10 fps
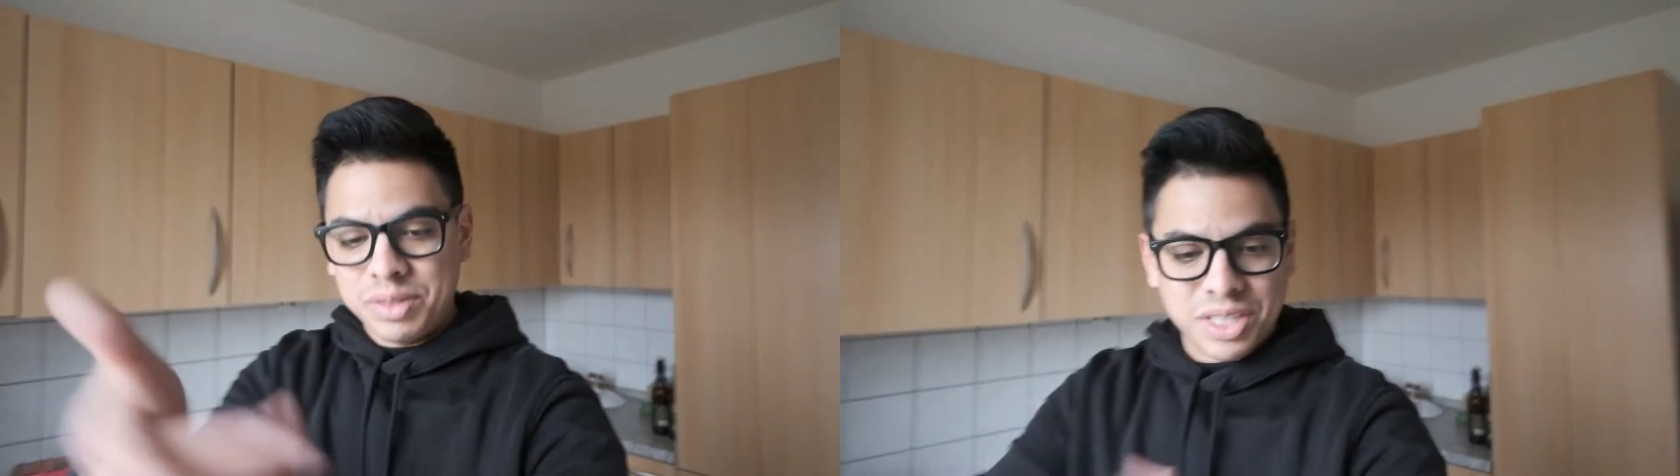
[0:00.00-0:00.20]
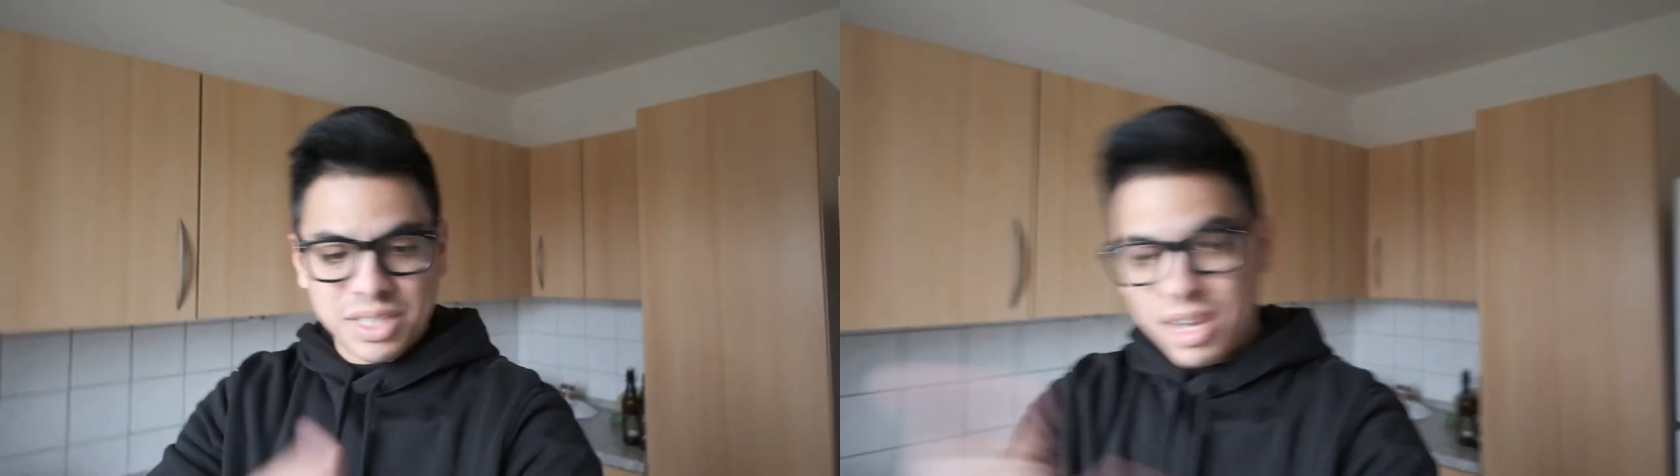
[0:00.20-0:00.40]

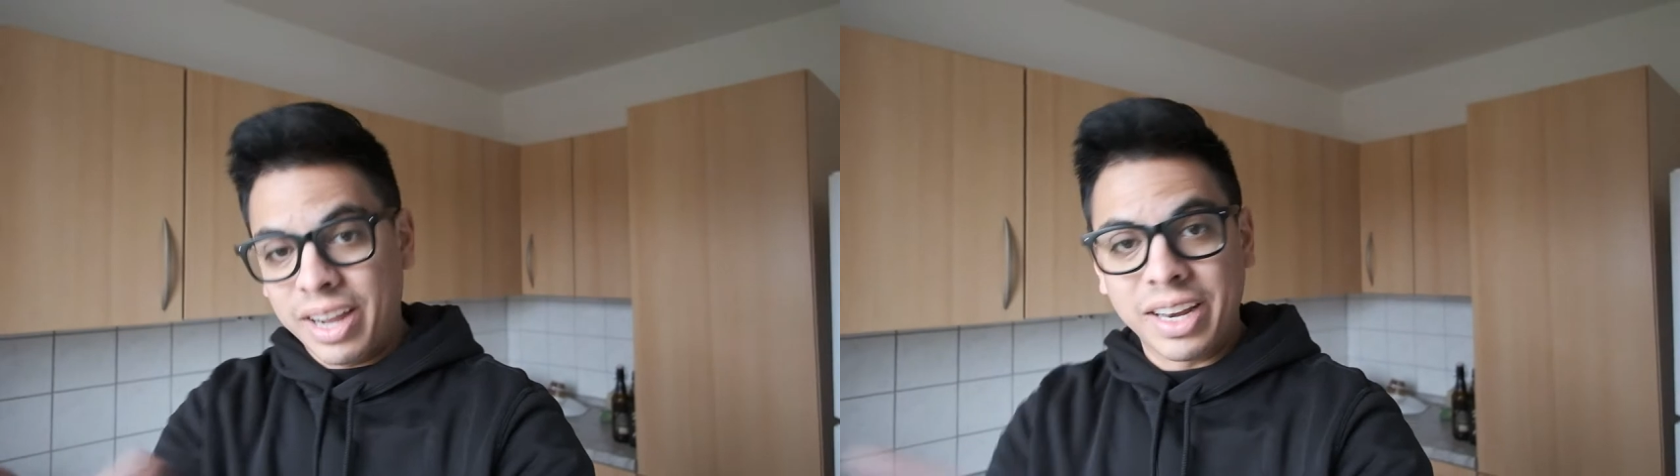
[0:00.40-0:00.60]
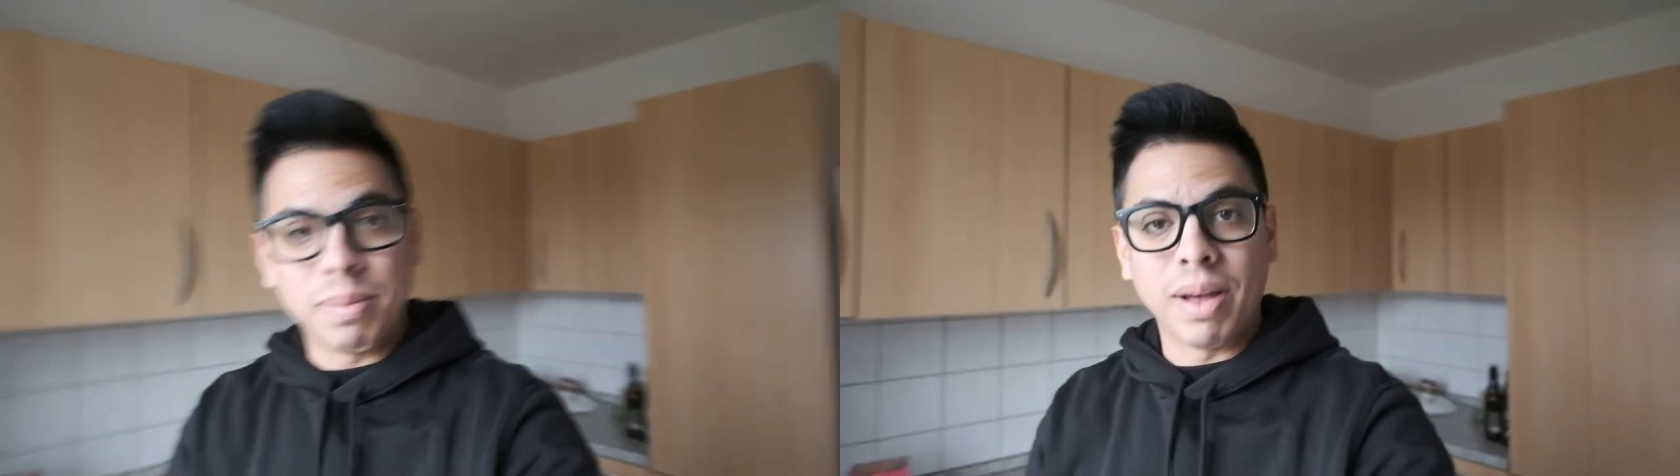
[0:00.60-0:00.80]
just
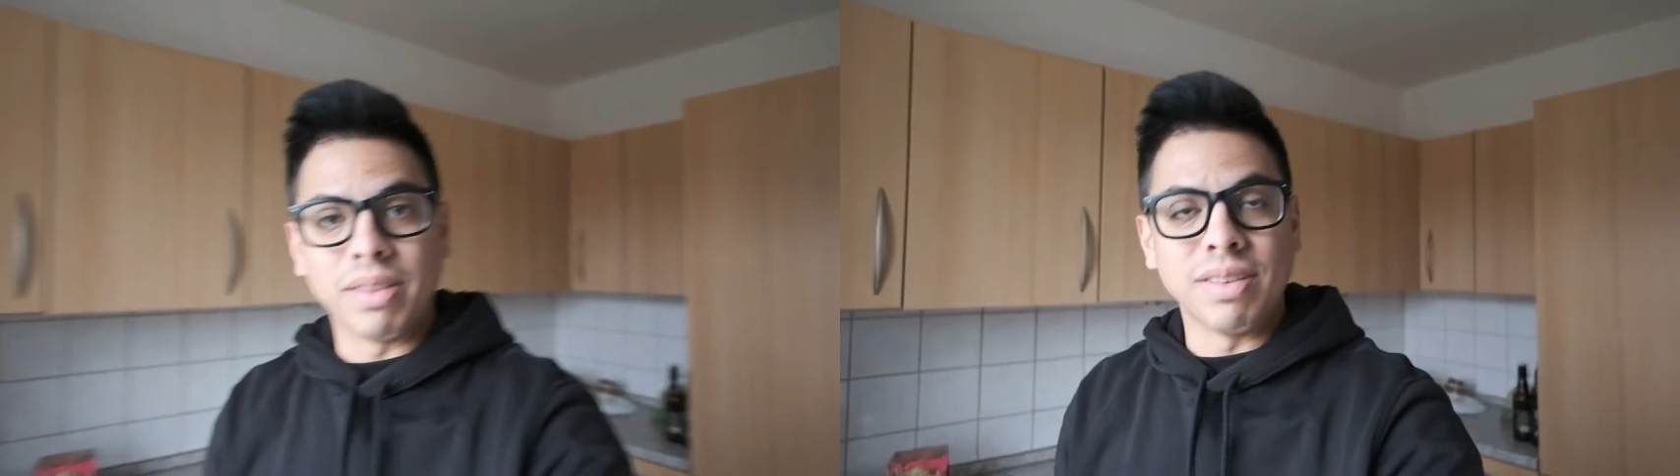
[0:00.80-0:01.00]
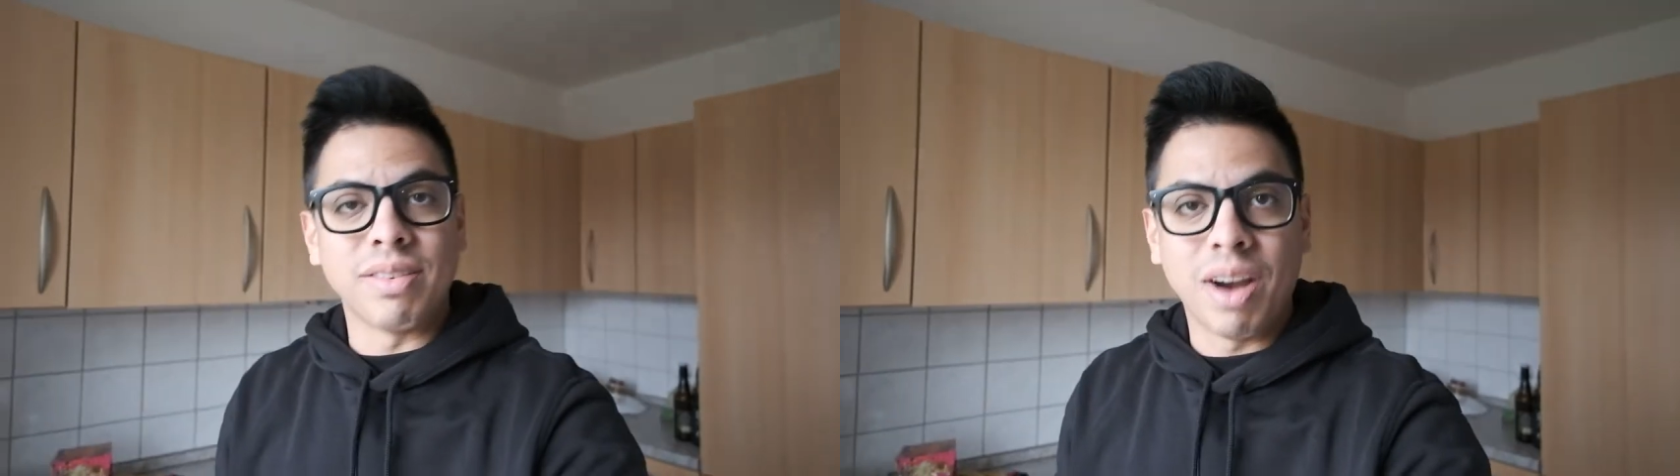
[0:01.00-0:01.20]
talking about
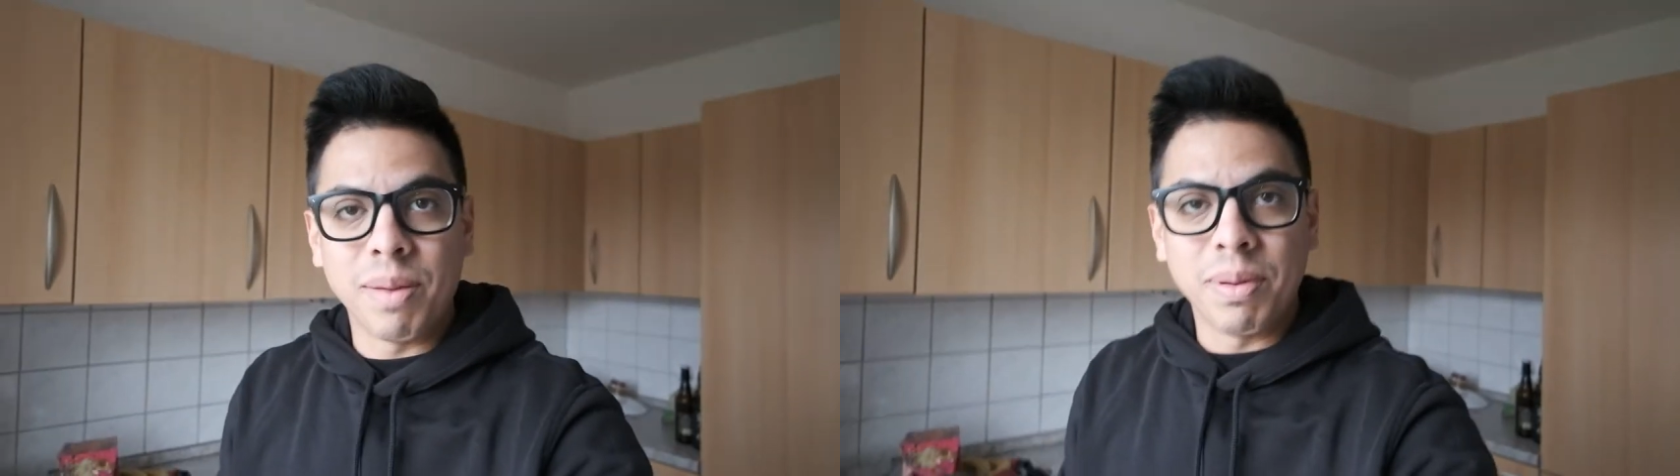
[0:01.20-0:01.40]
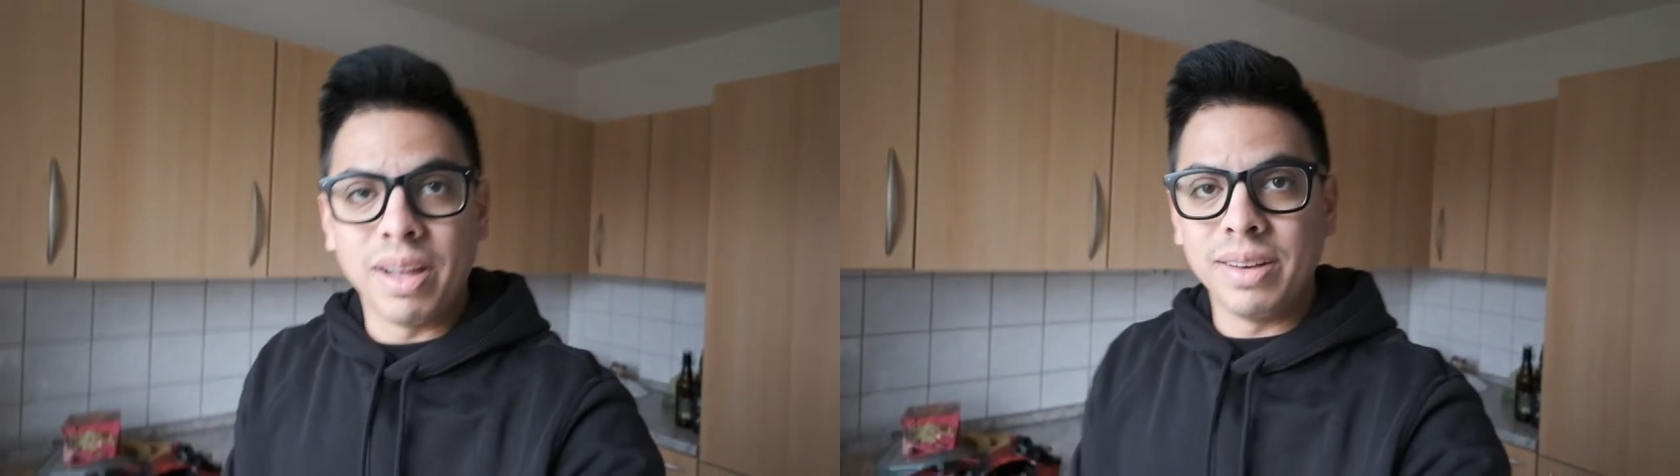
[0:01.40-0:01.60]
this
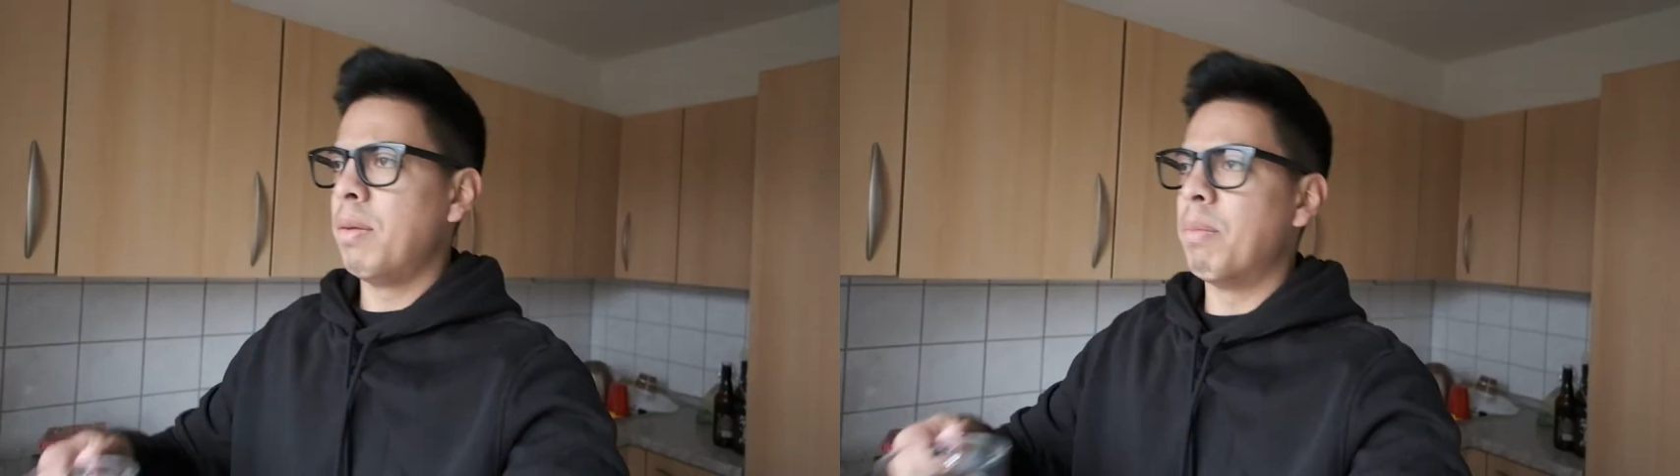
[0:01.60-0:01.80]
tripod.